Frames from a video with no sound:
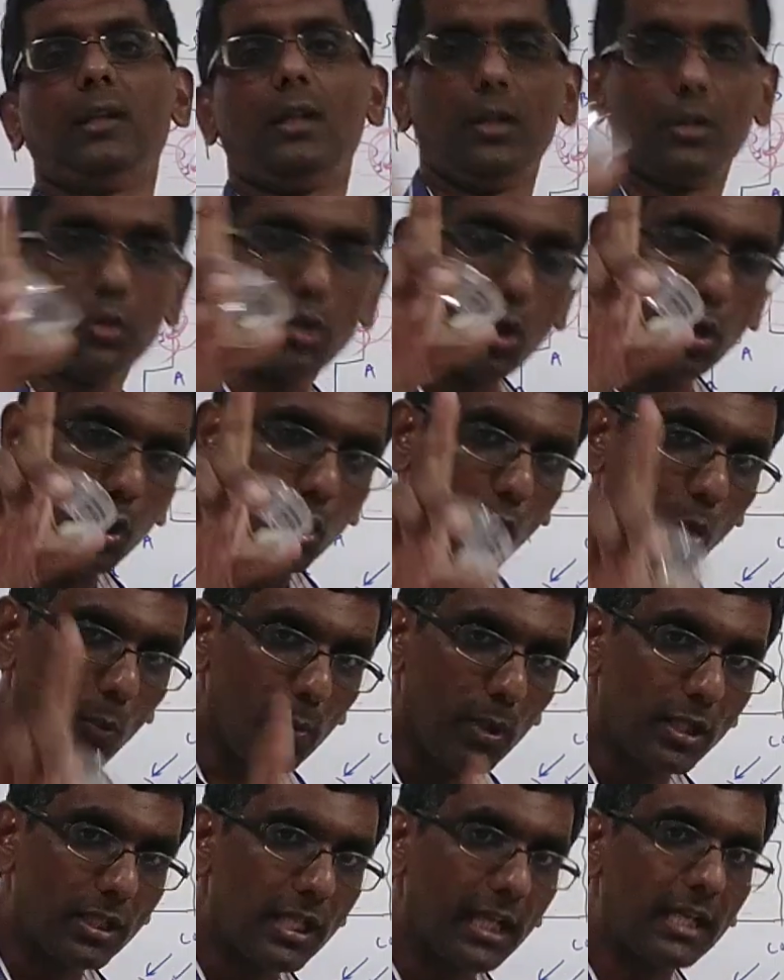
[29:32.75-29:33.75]
So the
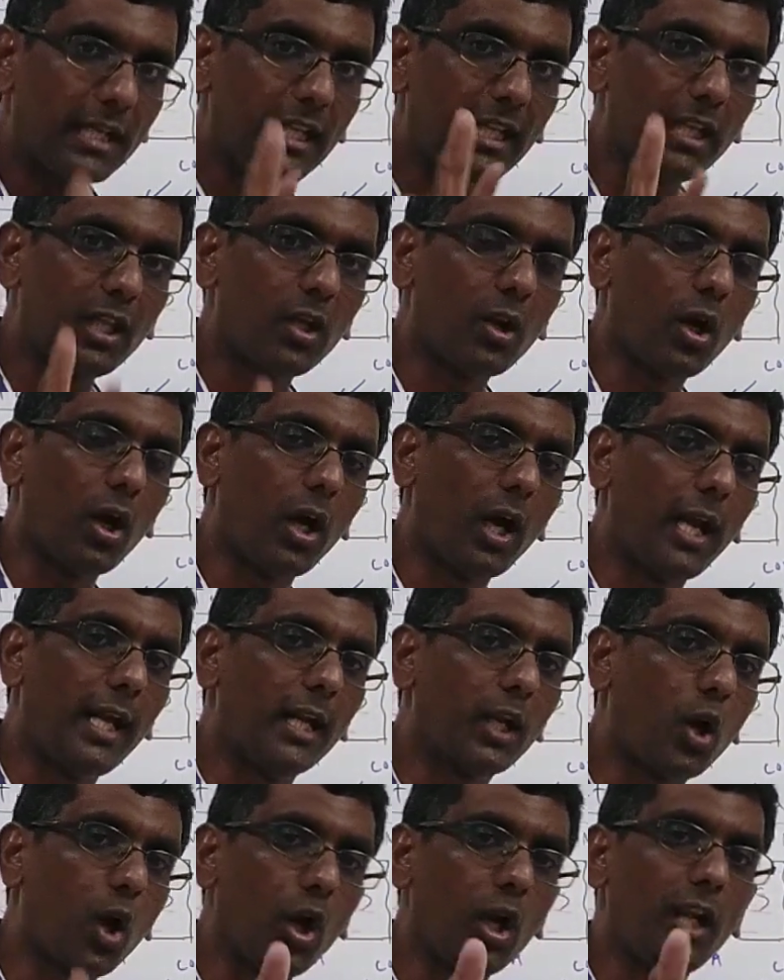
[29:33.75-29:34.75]
commutator
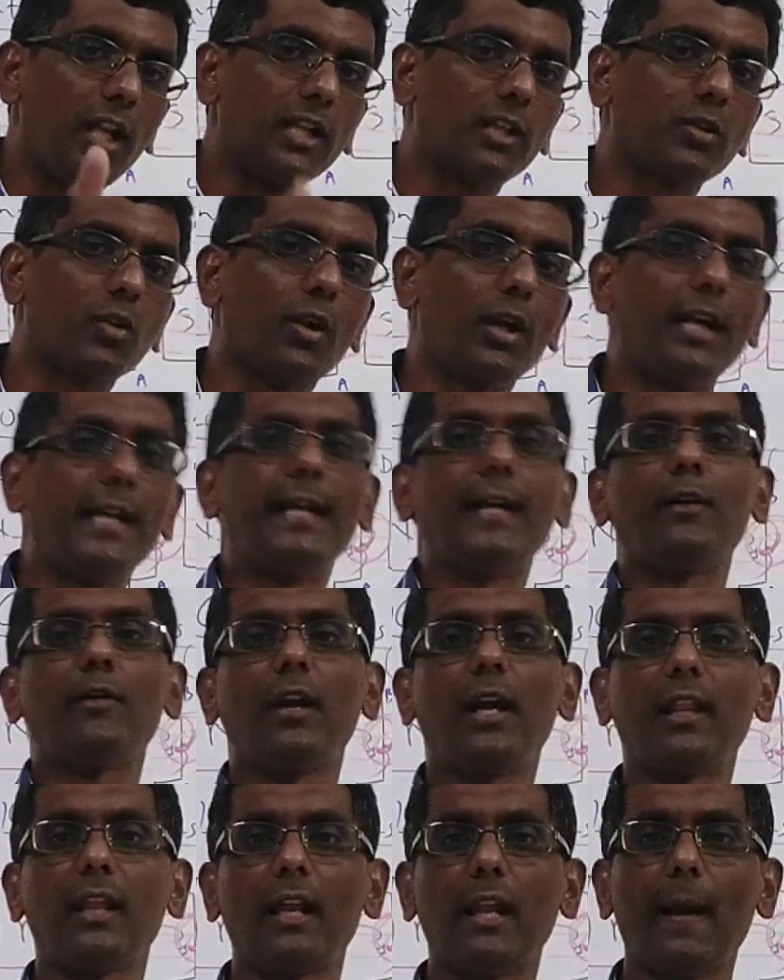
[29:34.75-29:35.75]
and coil is connected
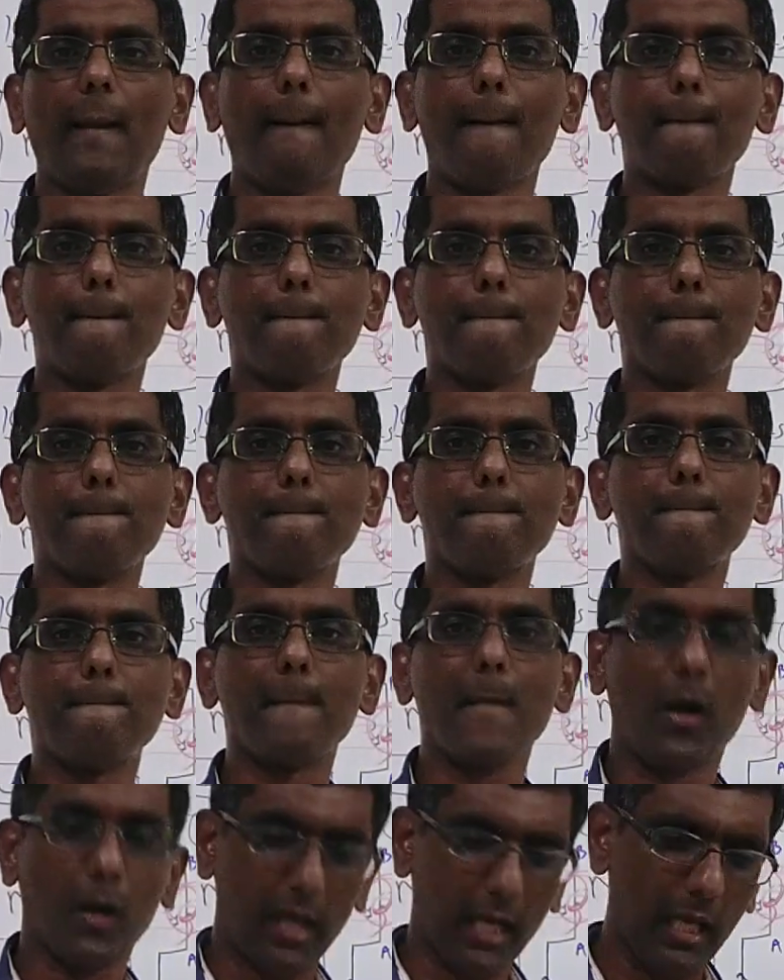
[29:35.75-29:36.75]
together.
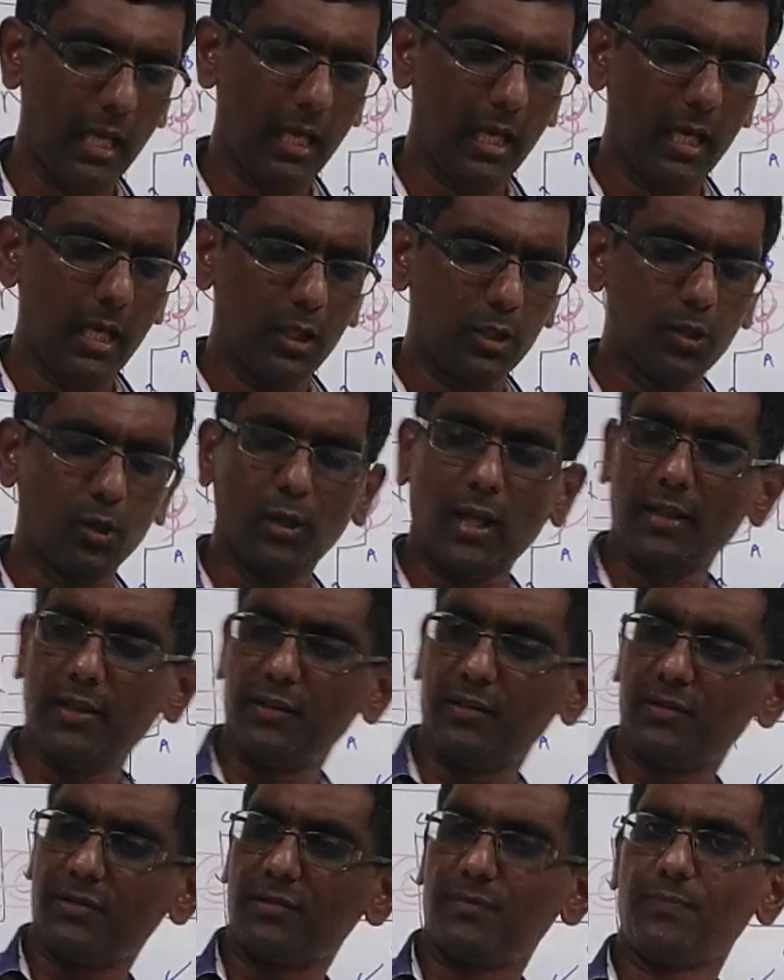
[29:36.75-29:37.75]
Okay. So like
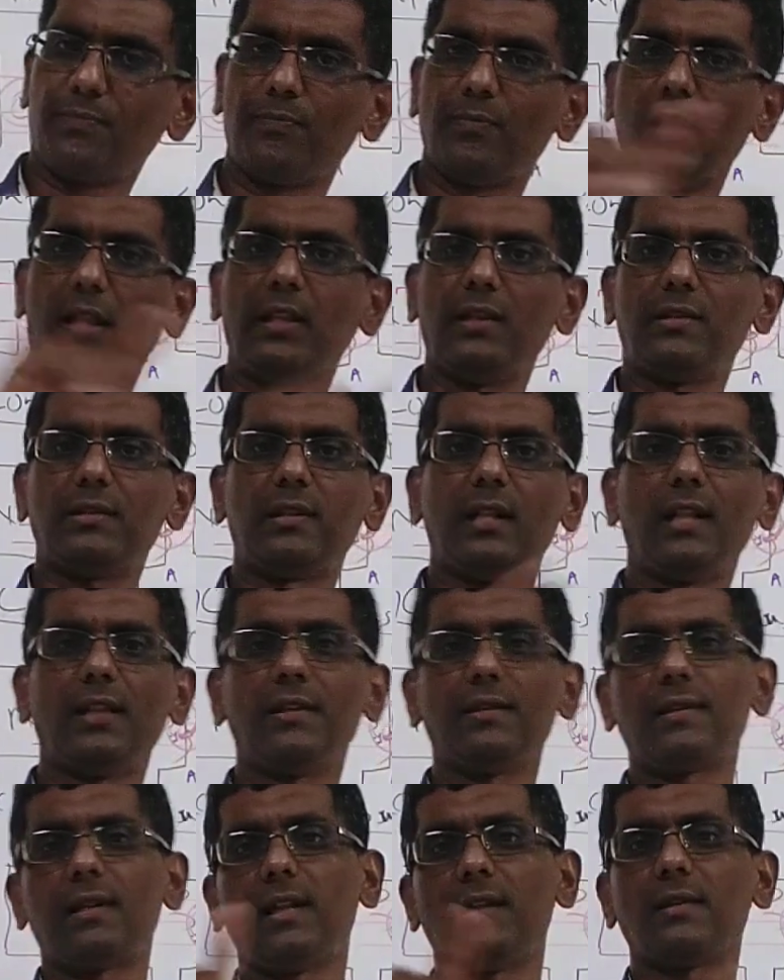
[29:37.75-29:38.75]
this.
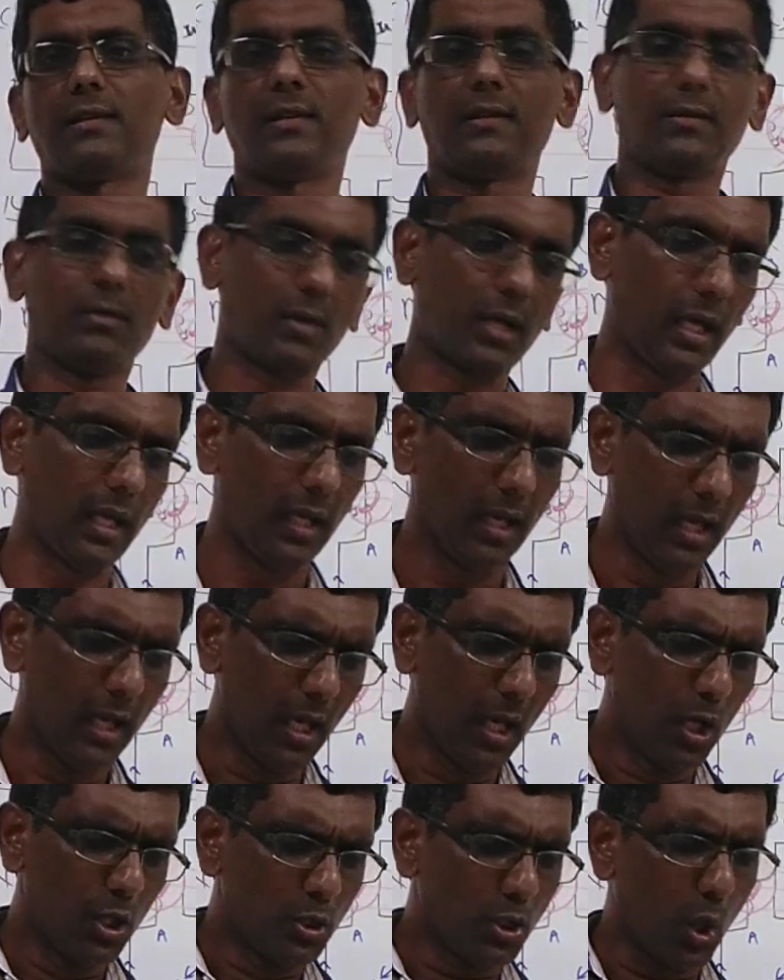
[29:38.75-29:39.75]
Okay.
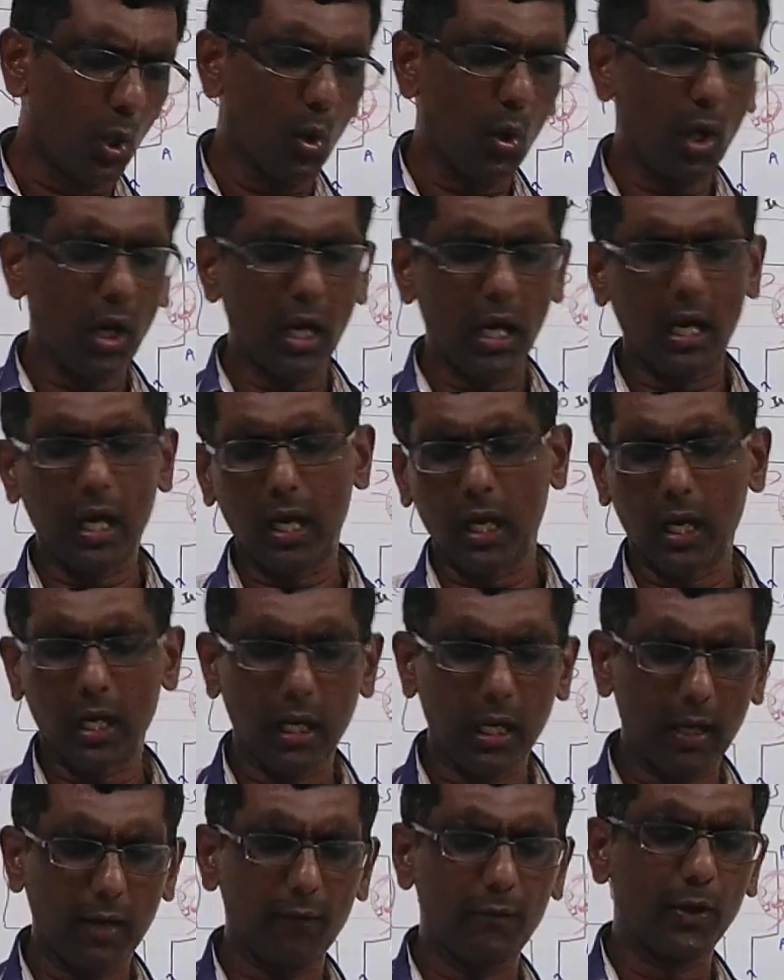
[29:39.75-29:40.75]
So
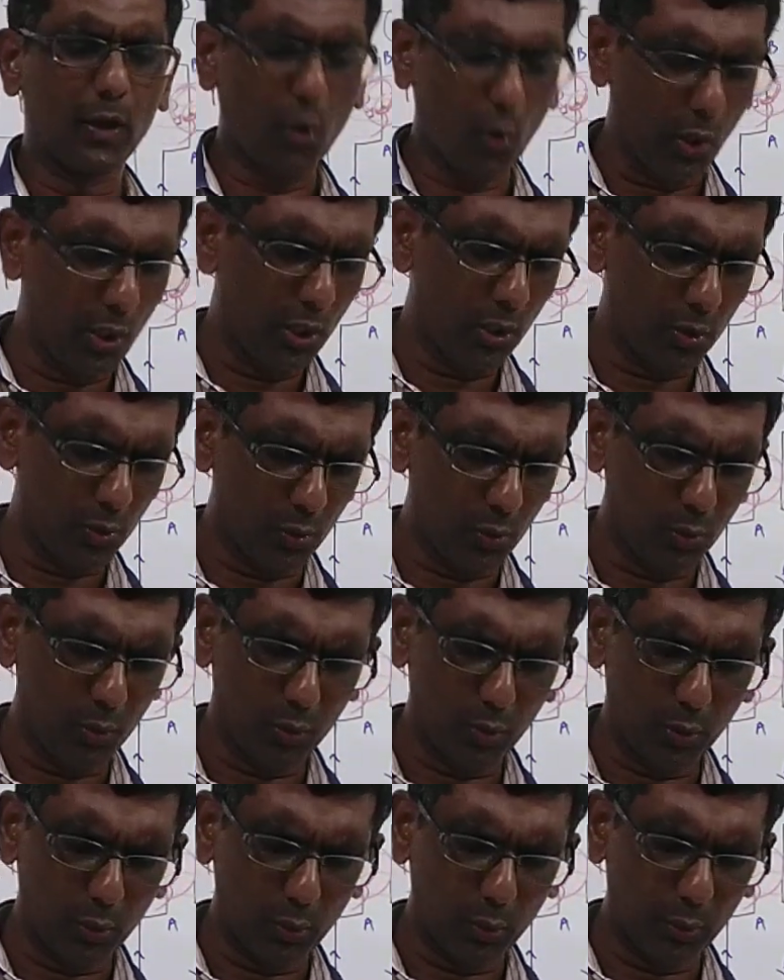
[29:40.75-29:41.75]
we're going
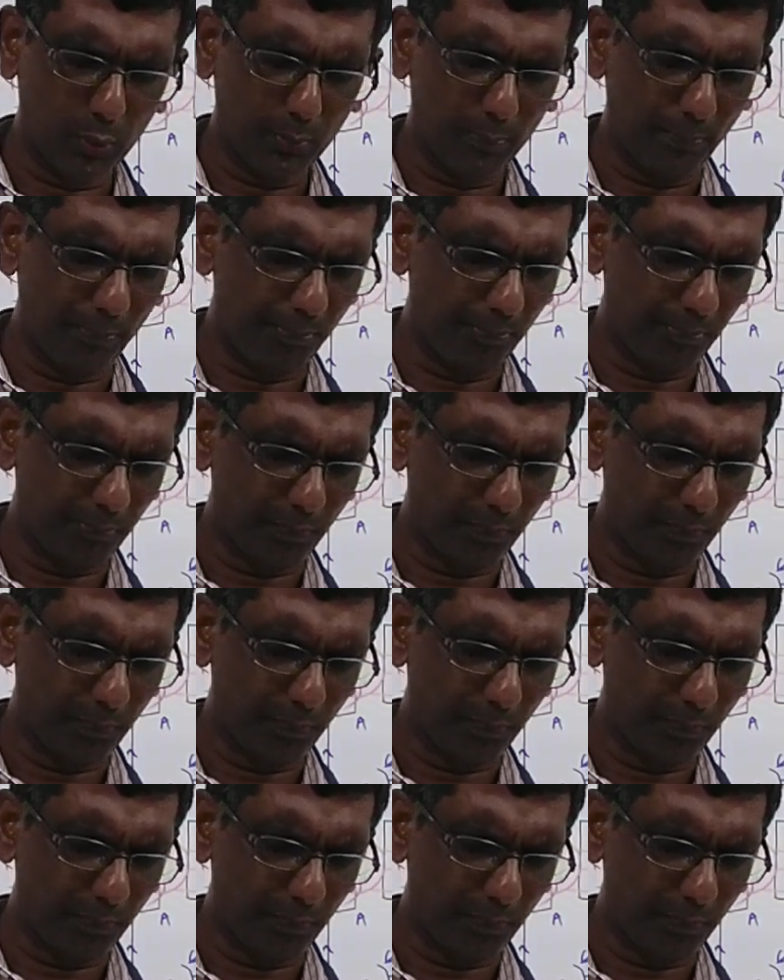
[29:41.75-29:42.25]
to